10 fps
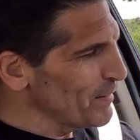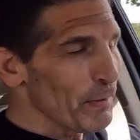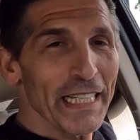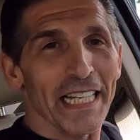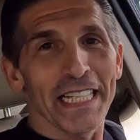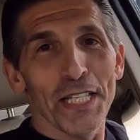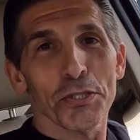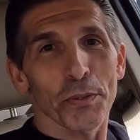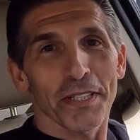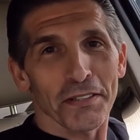Mike, I
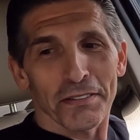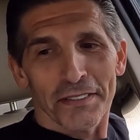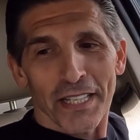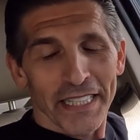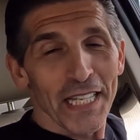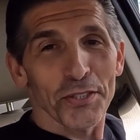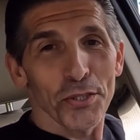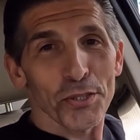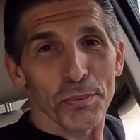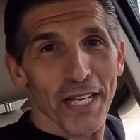need you here. I can't
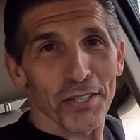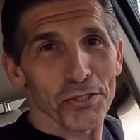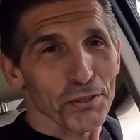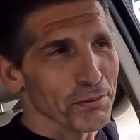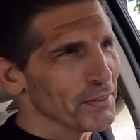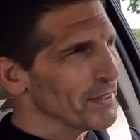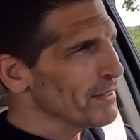do this without you.